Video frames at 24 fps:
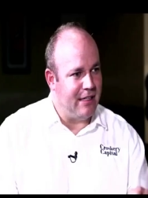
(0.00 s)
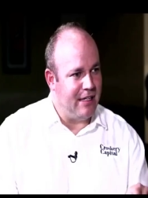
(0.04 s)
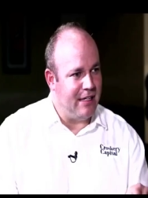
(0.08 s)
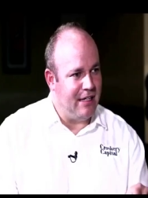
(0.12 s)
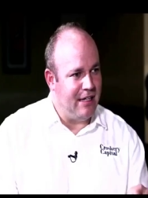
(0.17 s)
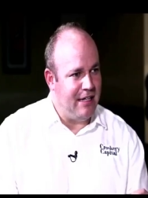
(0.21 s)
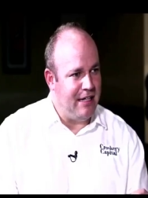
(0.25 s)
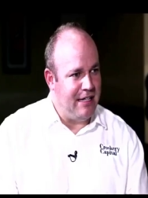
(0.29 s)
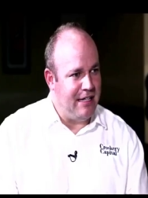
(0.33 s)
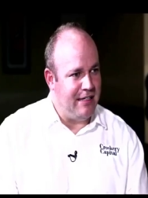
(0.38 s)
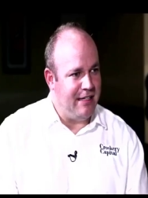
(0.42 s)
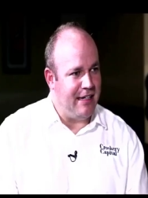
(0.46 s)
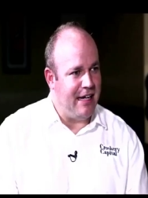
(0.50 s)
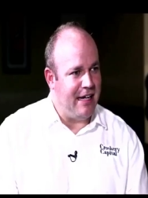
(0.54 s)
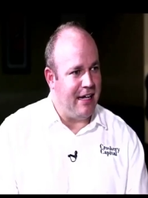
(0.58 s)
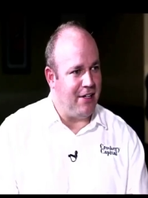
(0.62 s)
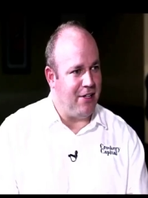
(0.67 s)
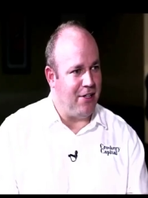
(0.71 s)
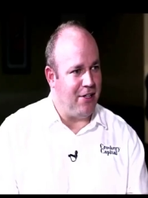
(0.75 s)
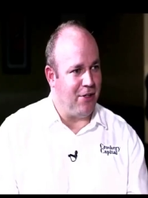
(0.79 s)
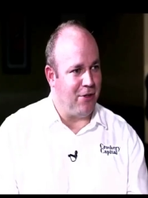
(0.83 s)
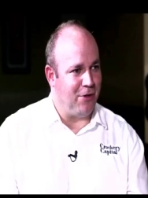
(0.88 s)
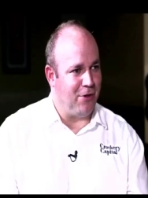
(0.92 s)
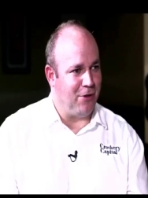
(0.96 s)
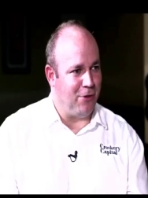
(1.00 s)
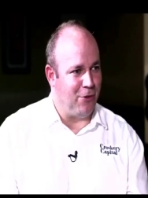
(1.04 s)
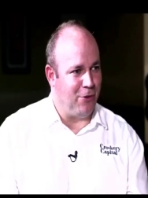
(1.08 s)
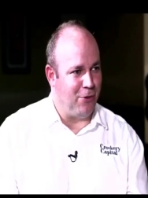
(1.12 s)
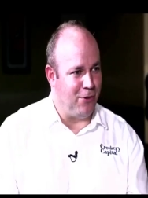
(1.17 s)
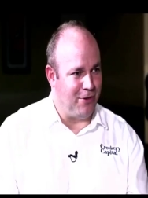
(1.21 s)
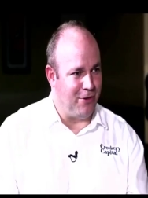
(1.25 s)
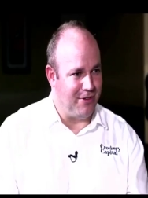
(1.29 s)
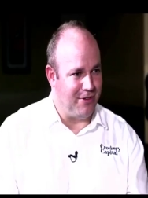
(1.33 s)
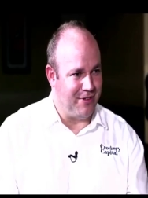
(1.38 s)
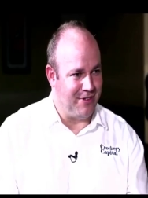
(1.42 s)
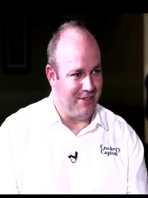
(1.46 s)
you need to get your
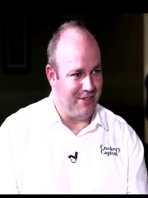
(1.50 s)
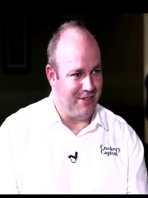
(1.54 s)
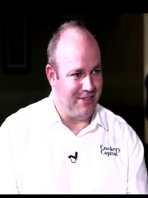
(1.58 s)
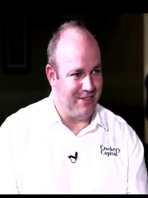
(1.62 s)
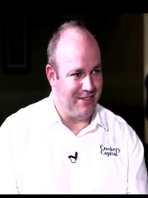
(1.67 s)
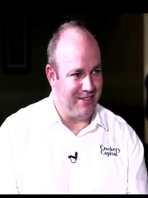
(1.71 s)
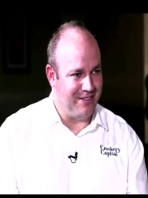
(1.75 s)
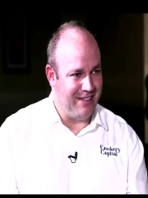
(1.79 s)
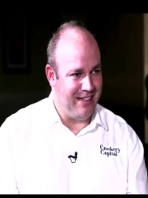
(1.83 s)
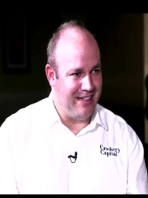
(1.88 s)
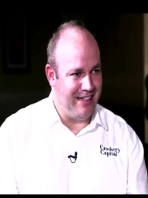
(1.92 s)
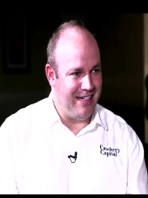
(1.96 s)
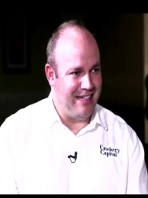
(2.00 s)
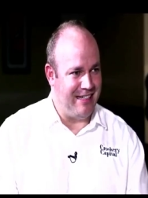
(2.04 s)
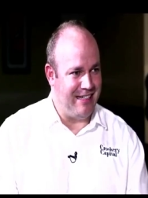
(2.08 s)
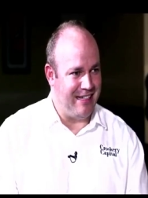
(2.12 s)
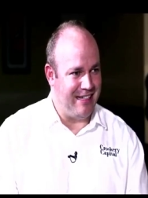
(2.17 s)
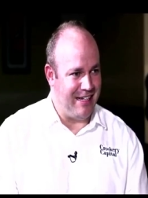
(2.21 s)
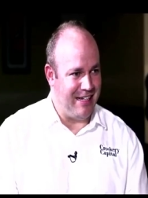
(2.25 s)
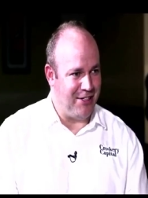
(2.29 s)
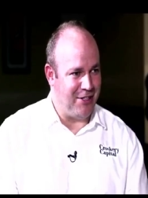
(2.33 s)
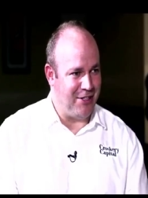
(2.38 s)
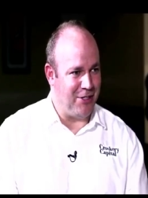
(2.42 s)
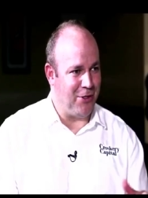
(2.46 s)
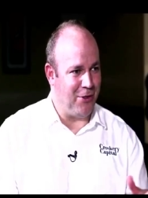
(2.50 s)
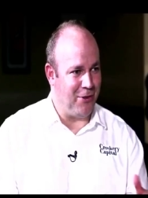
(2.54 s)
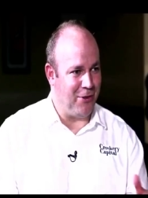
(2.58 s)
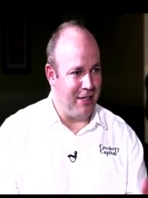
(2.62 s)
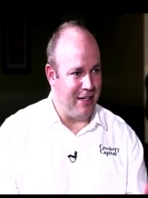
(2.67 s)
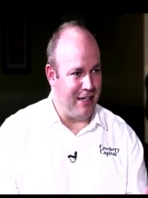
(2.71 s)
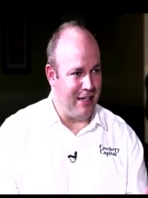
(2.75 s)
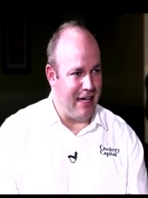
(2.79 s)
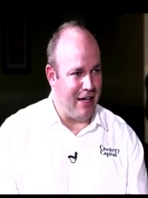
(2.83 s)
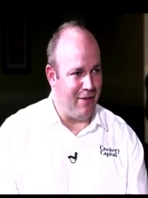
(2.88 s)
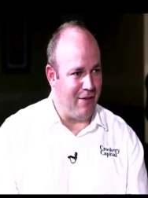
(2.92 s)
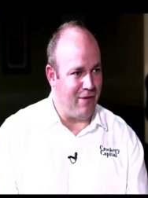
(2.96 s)
own. You need to get your own
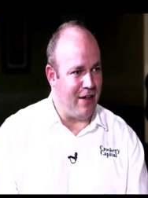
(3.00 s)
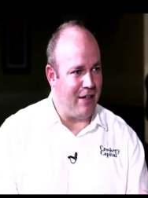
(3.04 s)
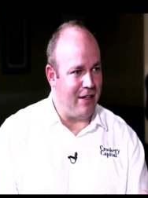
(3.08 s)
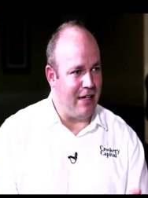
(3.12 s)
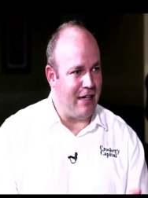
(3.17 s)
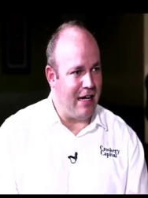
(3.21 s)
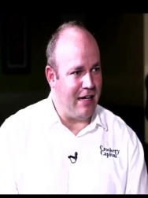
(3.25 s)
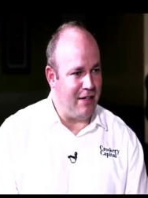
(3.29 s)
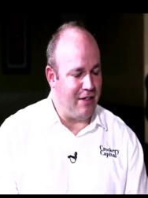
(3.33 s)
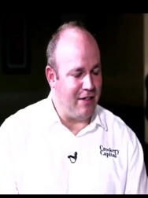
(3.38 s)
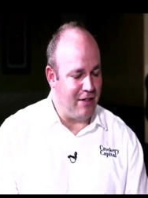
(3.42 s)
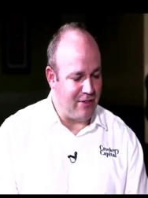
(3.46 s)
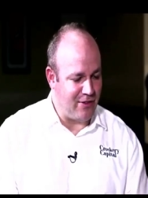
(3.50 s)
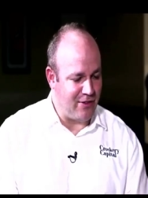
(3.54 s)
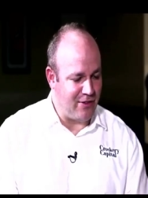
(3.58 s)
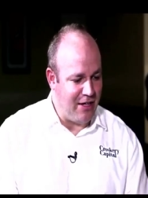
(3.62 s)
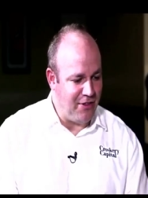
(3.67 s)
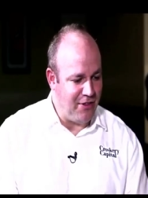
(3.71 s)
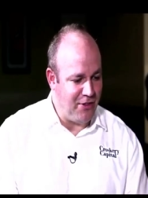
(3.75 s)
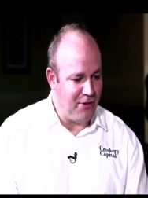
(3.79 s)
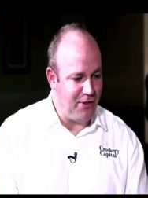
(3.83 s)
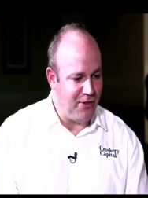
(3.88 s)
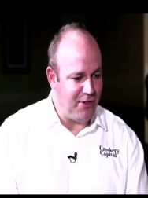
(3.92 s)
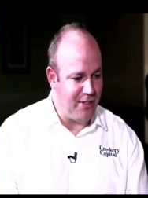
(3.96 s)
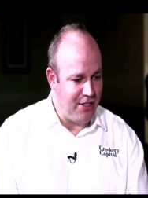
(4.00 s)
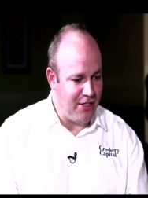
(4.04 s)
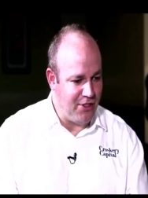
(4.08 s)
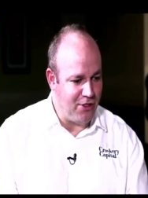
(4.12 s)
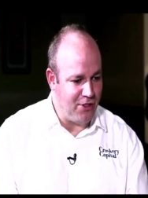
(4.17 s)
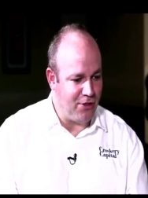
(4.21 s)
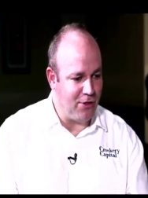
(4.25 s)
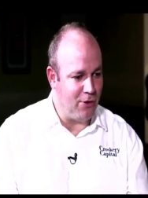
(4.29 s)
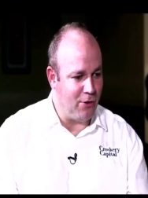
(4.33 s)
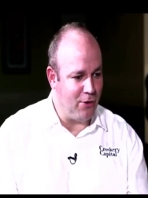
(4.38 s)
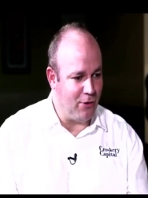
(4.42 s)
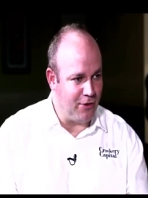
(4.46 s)
in life. And so as you set
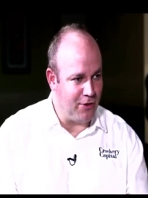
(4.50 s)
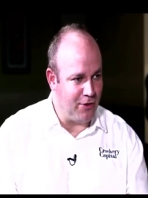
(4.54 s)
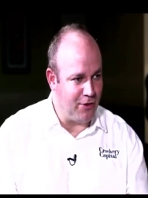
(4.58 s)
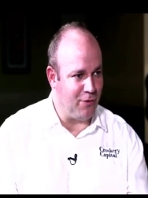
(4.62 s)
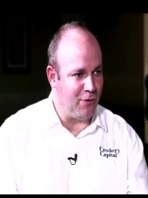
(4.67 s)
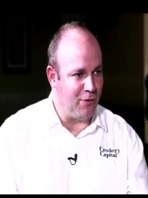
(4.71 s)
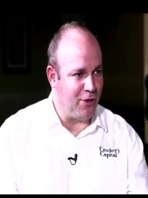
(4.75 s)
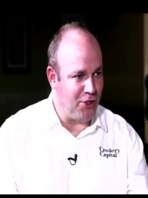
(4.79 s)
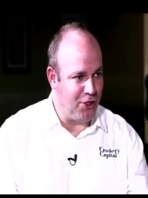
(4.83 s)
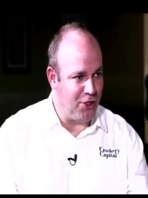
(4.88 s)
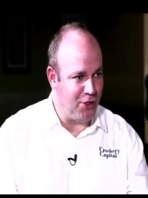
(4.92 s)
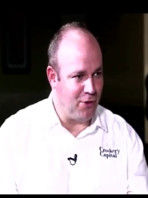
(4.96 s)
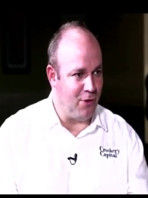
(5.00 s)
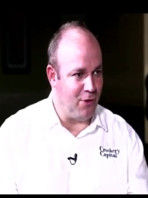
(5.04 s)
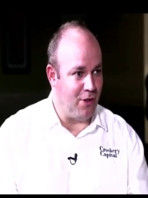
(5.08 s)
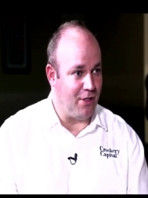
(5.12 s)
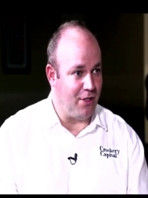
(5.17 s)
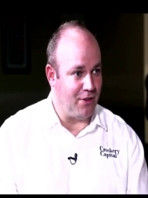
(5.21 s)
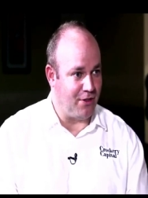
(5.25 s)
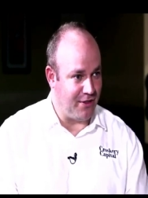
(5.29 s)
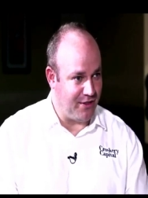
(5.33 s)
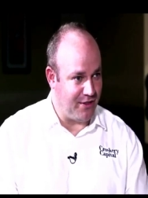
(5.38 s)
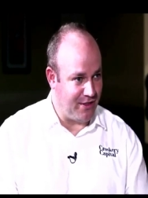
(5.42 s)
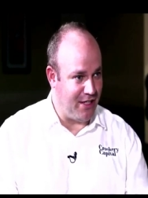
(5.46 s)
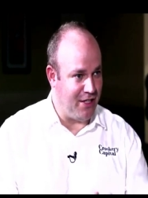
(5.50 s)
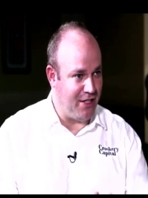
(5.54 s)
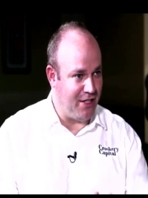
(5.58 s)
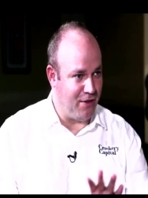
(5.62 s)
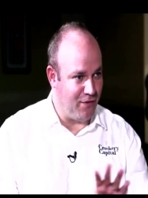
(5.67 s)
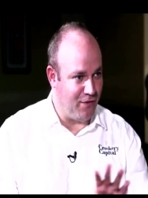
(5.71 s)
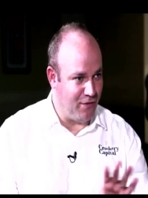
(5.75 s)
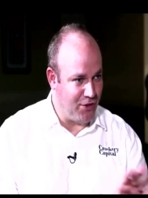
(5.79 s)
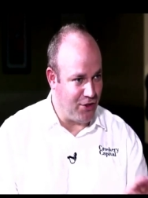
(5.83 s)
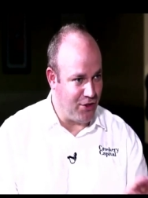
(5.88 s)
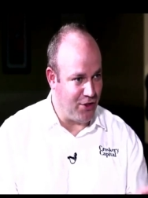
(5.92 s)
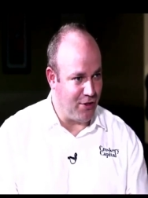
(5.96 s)
your goals of what you want, or say your
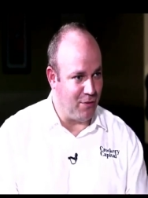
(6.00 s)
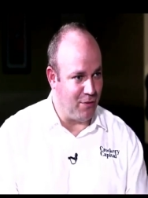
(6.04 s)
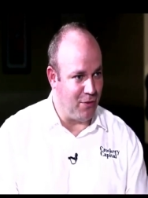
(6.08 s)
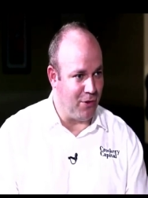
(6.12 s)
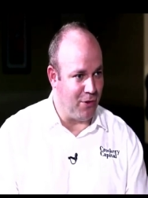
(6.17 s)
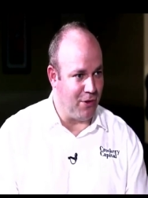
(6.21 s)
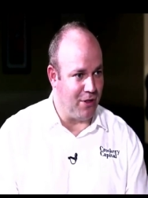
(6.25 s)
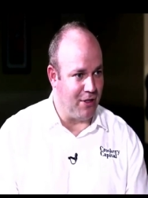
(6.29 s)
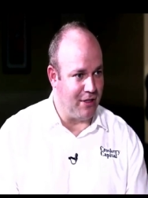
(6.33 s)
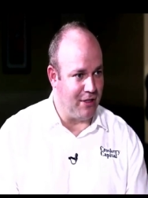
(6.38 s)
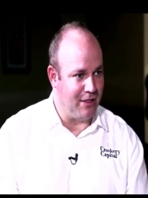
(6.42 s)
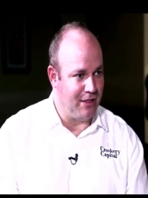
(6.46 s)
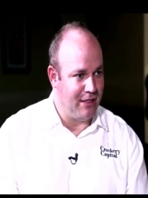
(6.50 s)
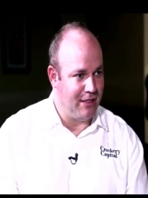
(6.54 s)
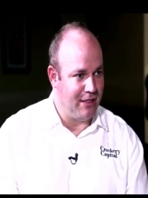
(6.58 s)
vision board,